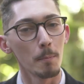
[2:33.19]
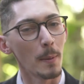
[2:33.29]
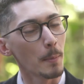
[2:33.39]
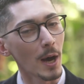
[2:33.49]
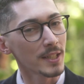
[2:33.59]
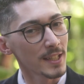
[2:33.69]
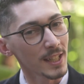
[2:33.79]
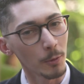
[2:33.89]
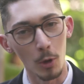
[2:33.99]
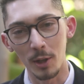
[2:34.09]
Baby
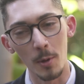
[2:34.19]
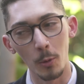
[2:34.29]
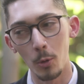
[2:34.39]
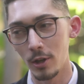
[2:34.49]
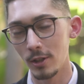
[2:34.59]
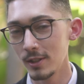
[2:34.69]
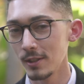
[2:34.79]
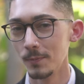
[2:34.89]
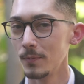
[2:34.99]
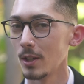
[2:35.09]
Bosstick, welcome to the world.
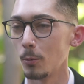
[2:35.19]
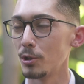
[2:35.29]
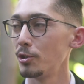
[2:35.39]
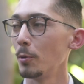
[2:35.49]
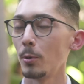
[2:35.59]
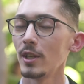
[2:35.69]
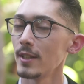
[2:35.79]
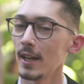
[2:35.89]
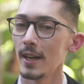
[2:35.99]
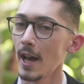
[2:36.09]
We're super
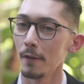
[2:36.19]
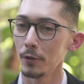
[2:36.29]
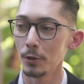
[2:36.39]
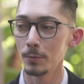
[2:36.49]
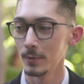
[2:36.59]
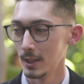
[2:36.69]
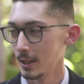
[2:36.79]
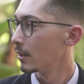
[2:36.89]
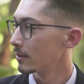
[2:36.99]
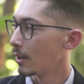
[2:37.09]
excited to have you.
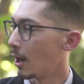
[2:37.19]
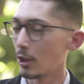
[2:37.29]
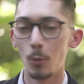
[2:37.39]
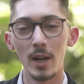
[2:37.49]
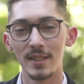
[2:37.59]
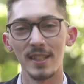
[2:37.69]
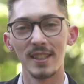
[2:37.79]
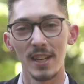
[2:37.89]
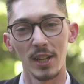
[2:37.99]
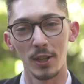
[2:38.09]
Uncle Weston
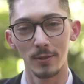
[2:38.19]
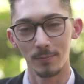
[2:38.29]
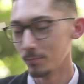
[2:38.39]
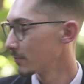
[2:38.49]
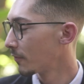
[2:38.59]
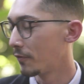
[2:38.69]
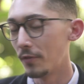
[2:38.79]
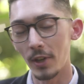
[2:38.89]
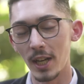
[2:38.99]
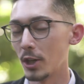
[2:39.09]
is gonna
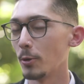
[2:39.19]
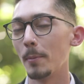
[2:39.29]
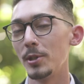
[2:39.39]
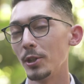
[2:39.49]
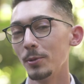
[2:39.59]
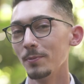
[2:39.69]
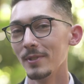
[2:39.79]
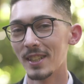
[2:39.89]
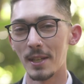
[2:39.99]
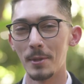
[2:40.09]
fucking corrupt you.
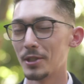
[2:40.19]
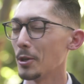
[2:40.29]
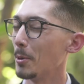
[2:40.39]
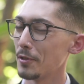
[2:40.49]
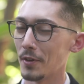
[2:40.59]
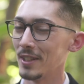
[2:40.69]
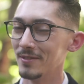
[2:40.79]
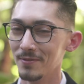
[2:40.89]
It's gonna be so much fun.